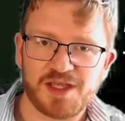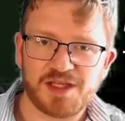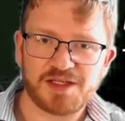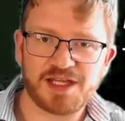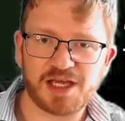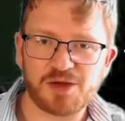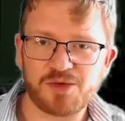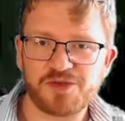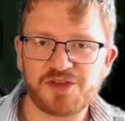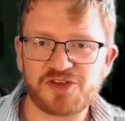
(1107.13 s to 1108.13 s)

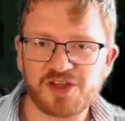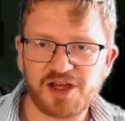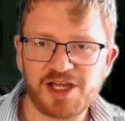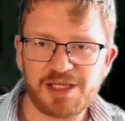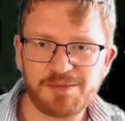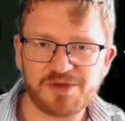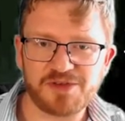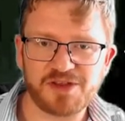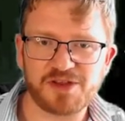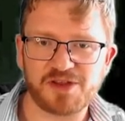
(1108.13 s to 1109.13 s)
Now, the time
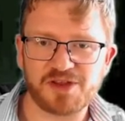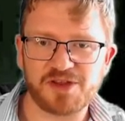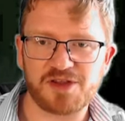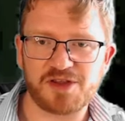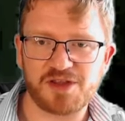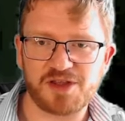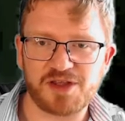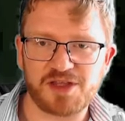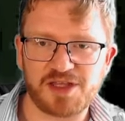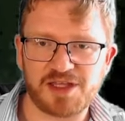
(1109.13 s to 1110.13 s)
that
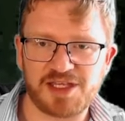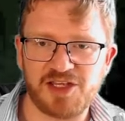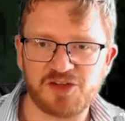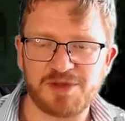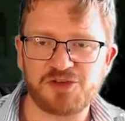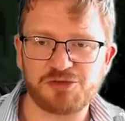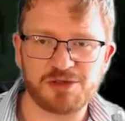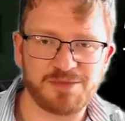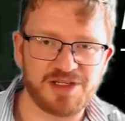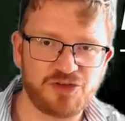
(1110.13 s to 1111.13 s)
he's
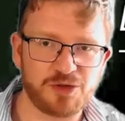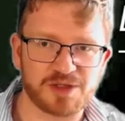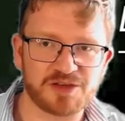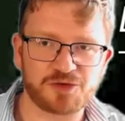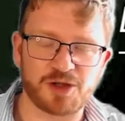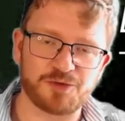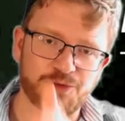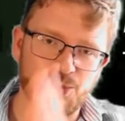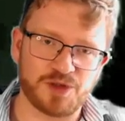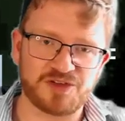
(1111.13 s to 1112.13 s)
measuring me do it, going
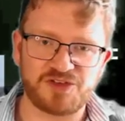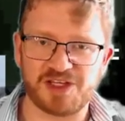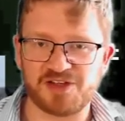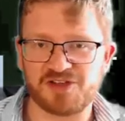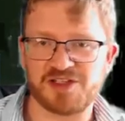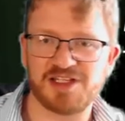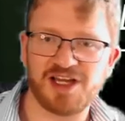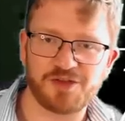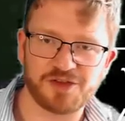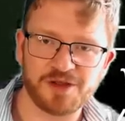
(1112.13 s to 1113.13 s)
from one sign to the
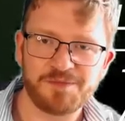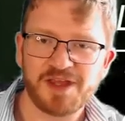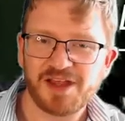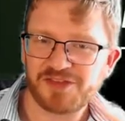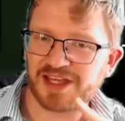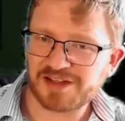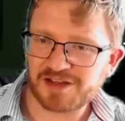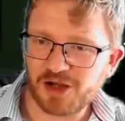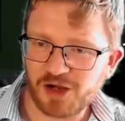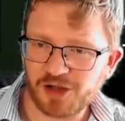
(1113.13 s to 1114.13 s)
other, that
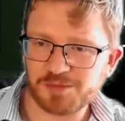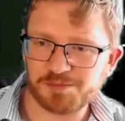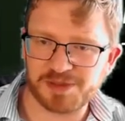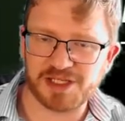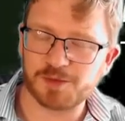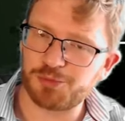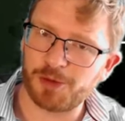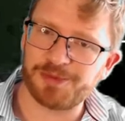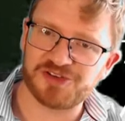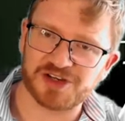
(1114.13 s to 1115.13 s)
can't be the
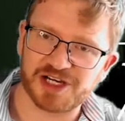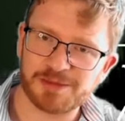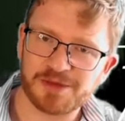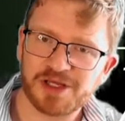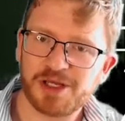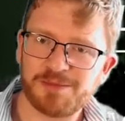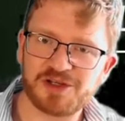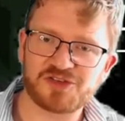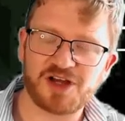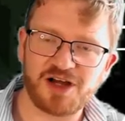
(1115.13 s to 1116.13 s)
proper time
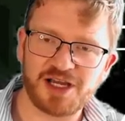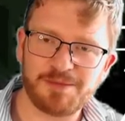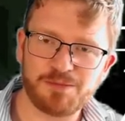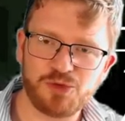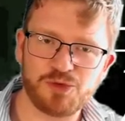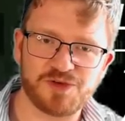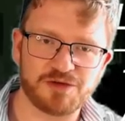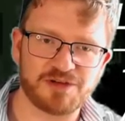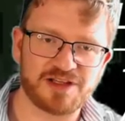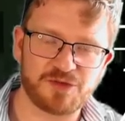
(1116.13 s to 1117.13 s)
because I'm moving
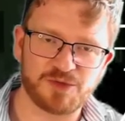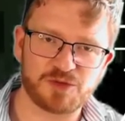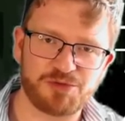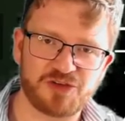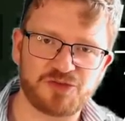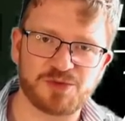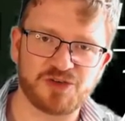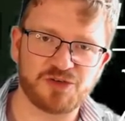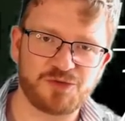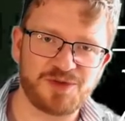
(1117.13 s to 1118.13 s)
relative to Mr. Presswich.
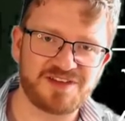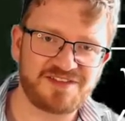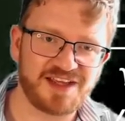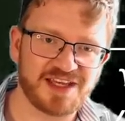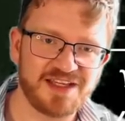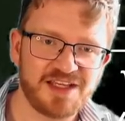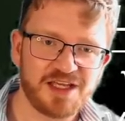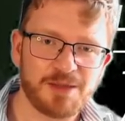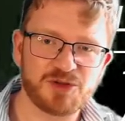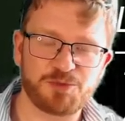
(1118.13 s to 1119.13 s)
So if we say
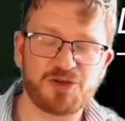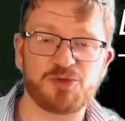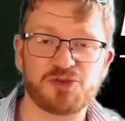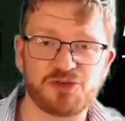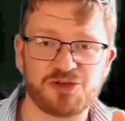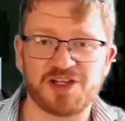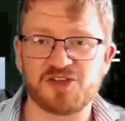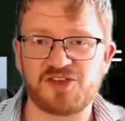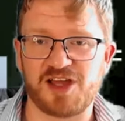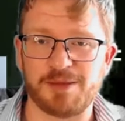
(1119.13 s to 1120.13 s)
Mr. Presswich could try
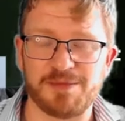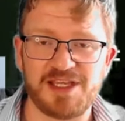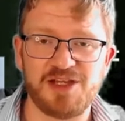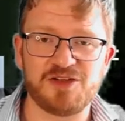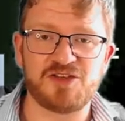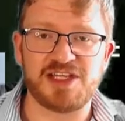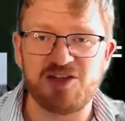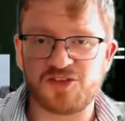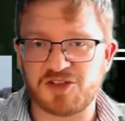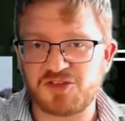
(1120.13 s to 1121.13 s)
and time me, he could say
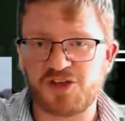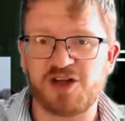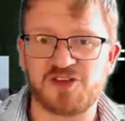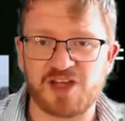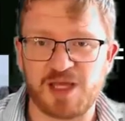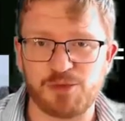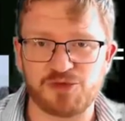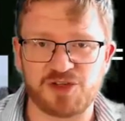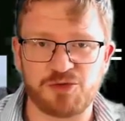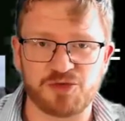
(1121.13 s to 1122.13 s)
he's going to start a timer
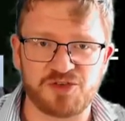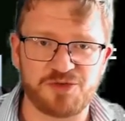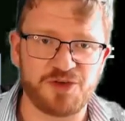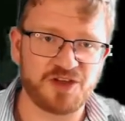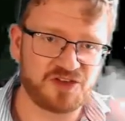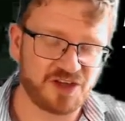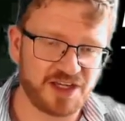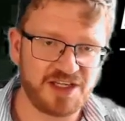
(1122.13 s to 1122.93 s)
as I cross the first sign,